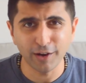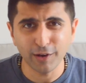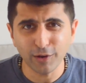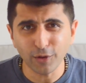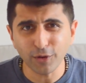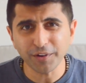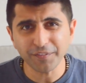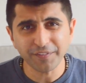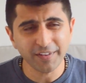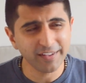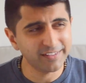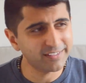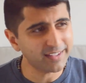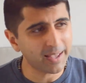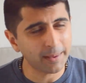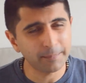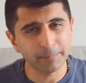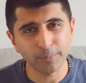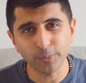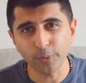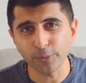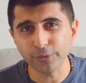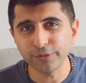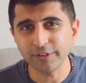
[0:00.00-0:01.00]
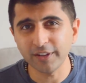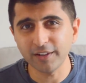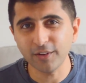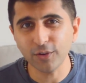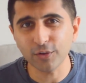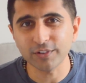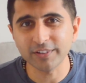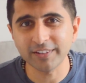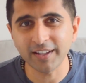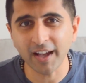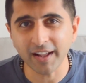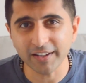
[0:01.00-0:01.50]
A lot of exam boards did
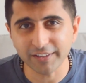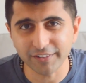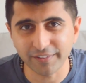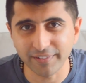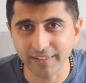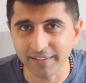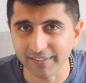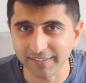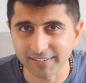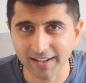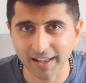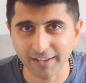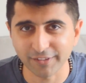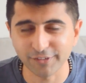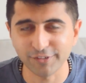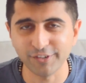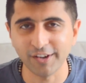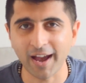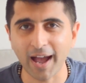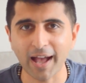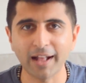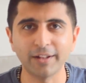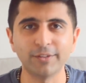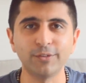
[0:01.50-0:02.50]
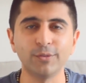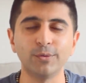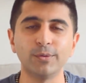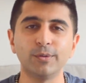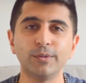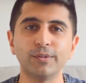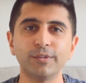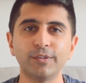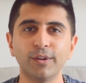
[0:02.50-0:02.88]
not touch this last year at all.